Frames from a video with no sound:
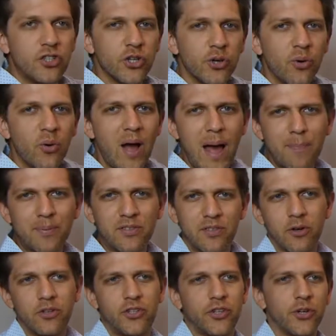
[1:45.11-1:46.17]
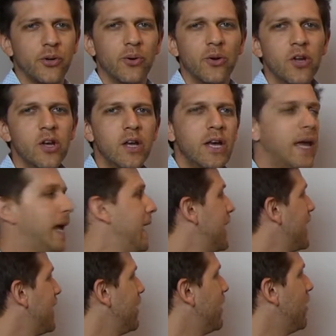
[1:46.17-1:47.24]
2, episode 2.
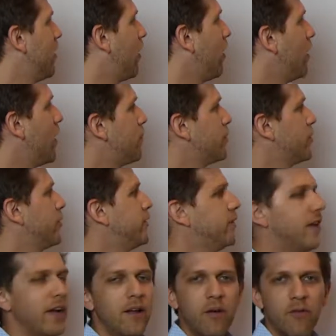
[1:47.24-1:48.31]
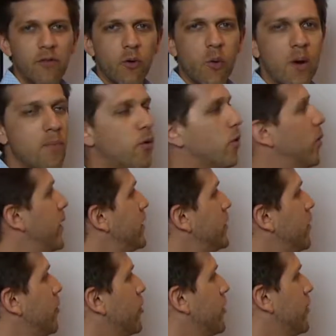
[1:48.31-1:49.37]
And our episode today for Whiteboard
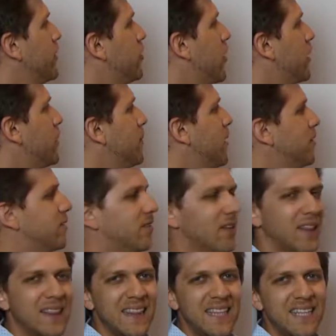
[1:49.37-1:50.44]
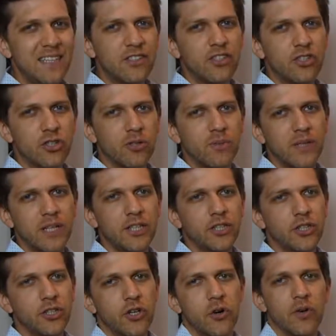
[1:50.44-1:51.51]
Wednesday, we're going to be talking about lease
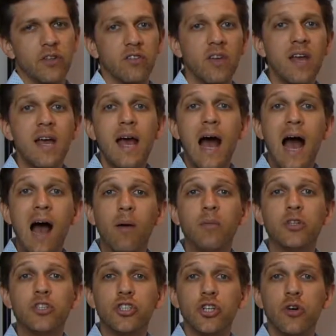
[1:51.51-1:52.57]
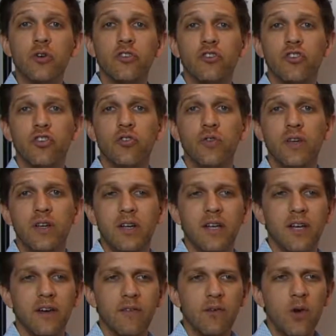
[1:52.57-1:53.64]
termination notice. How much notice do you need
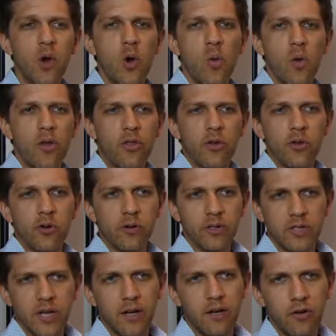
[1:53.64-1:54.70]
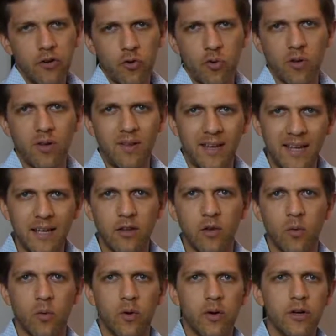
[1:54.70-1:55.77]
to give, whether you're a tenant or a
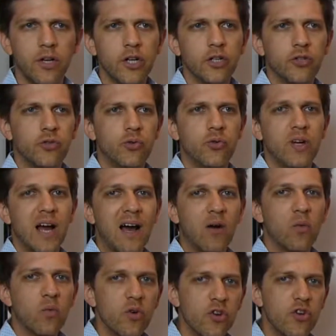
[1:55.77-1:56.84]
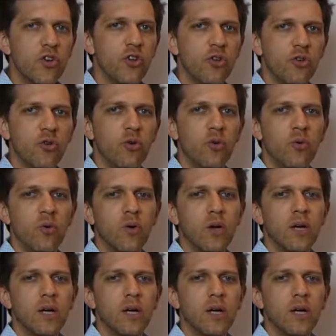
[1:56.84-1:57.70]
landlord, to not renew